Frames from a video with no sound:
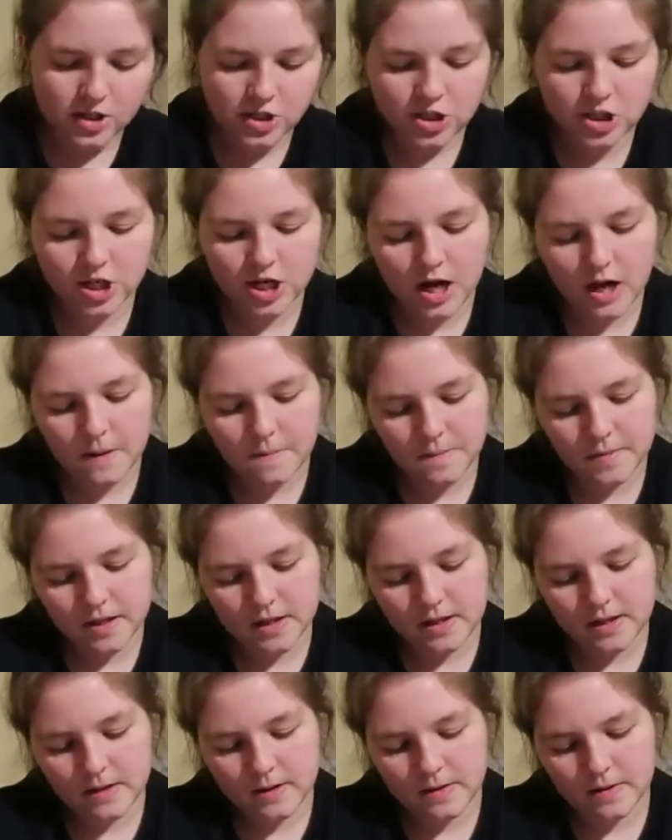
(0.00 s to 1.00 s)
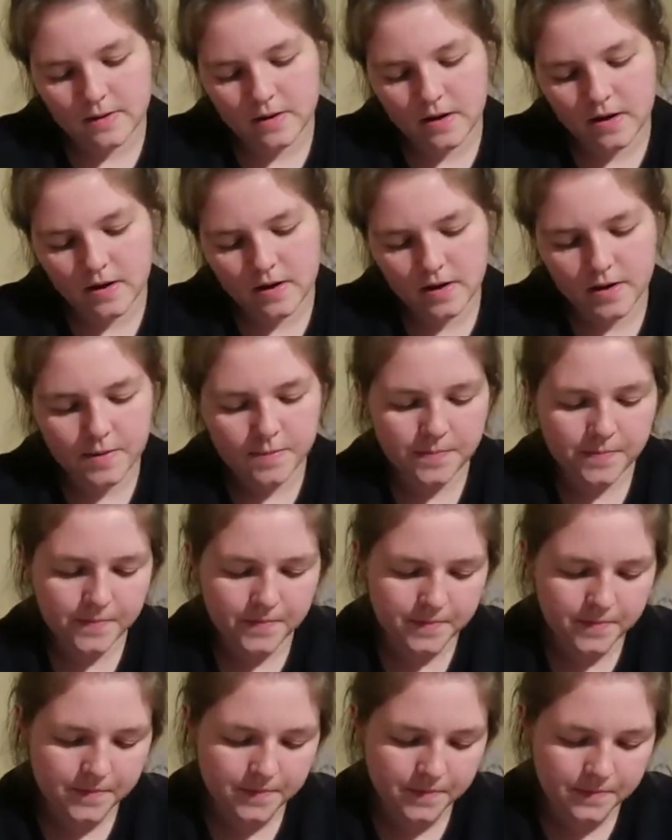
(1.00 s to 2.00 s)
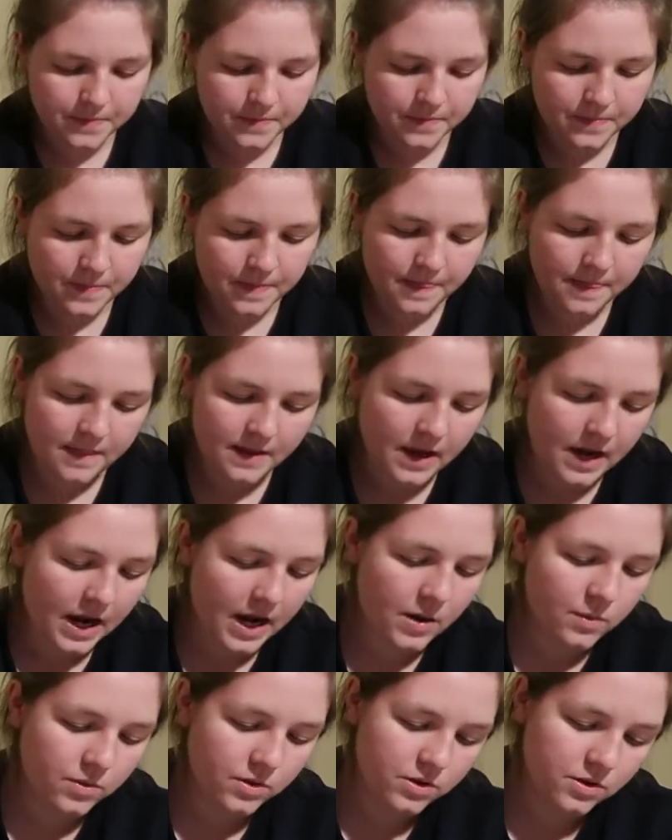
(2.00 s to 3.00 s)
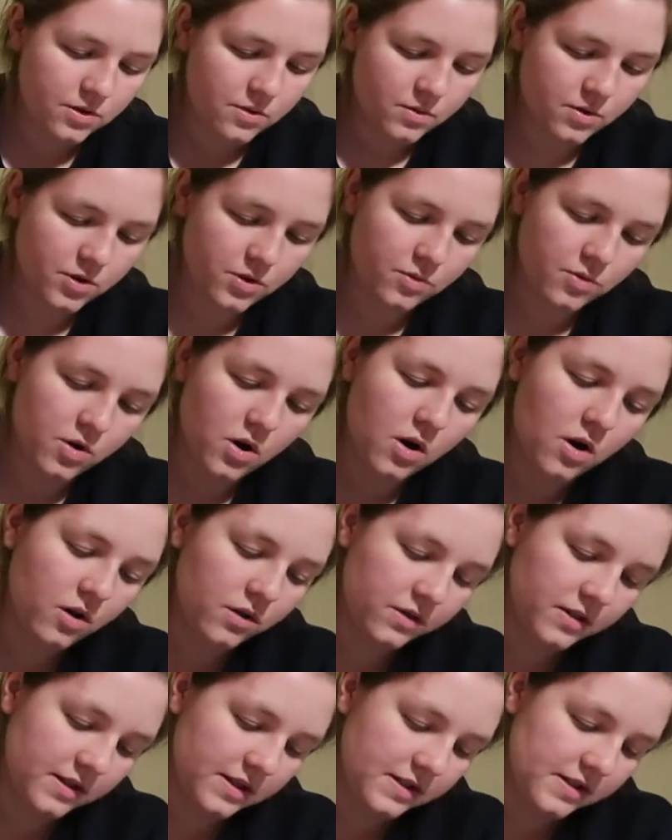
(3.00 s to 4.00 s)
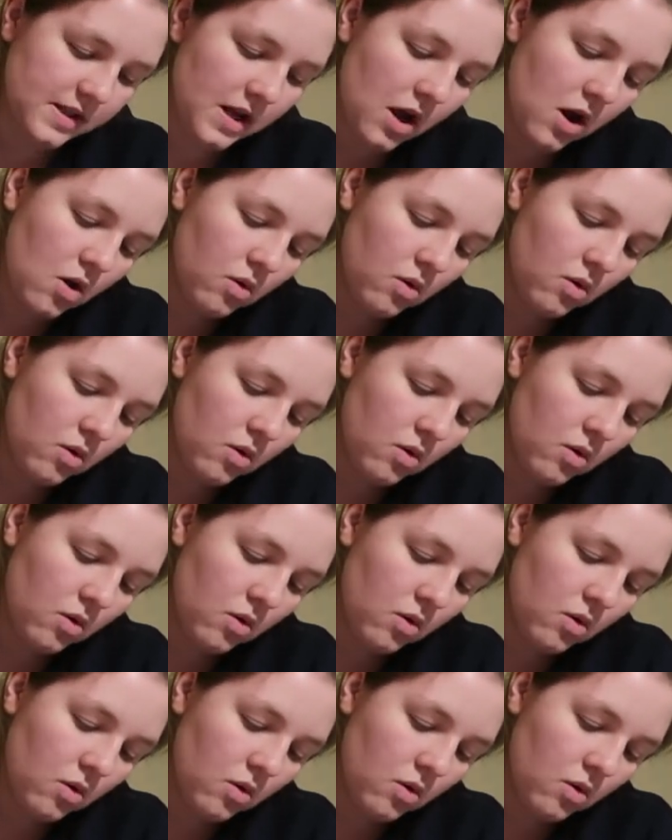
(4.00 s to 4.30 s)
She got me I wouldn't know what you'd call these.